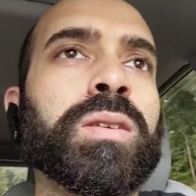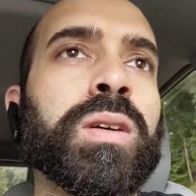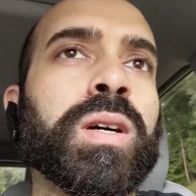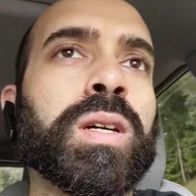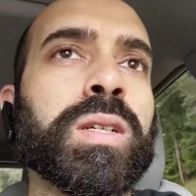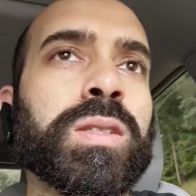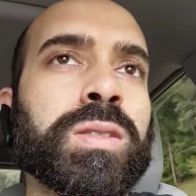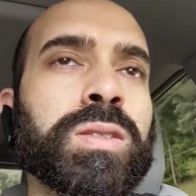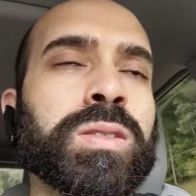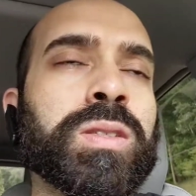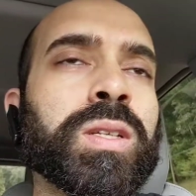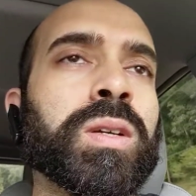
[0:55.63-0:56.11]

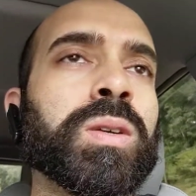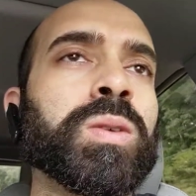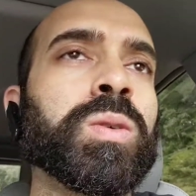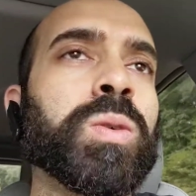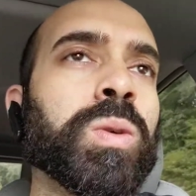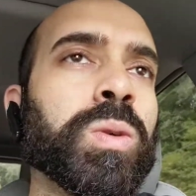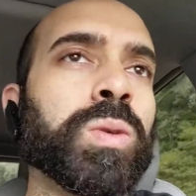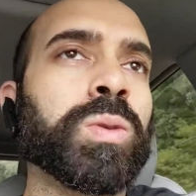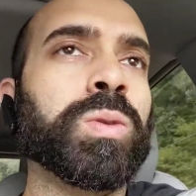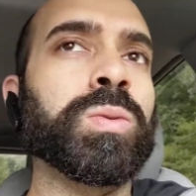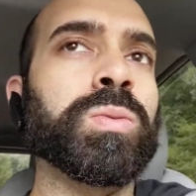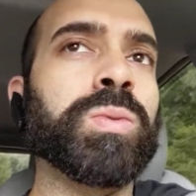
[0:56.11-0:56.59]
a
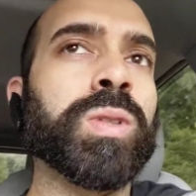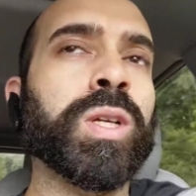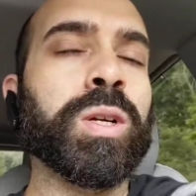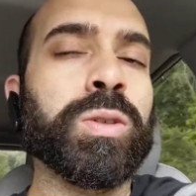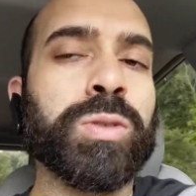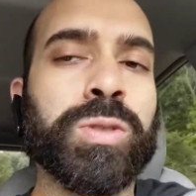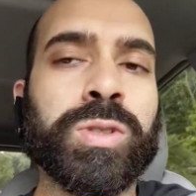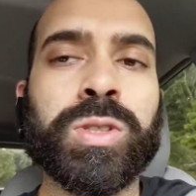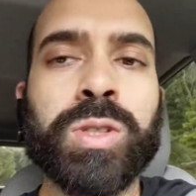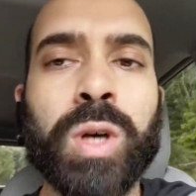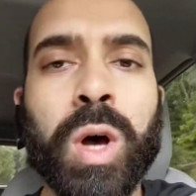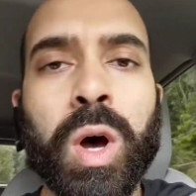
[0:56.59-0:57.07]
single
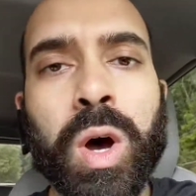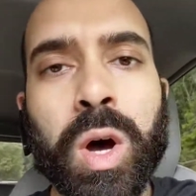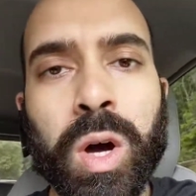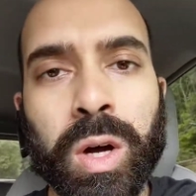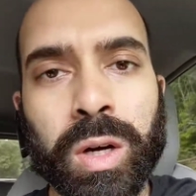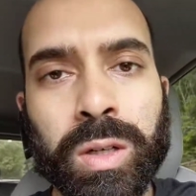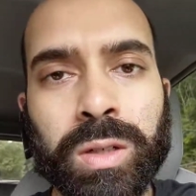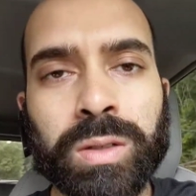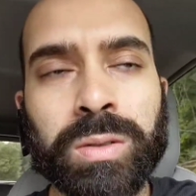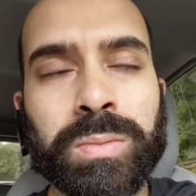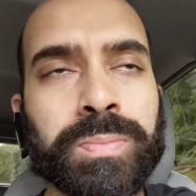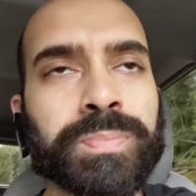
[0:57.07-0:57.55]

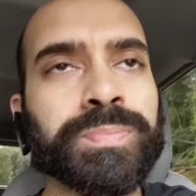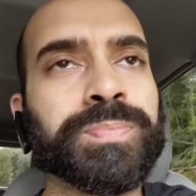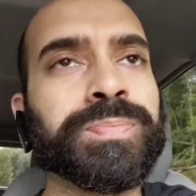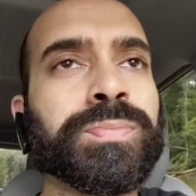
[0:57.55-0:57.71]
song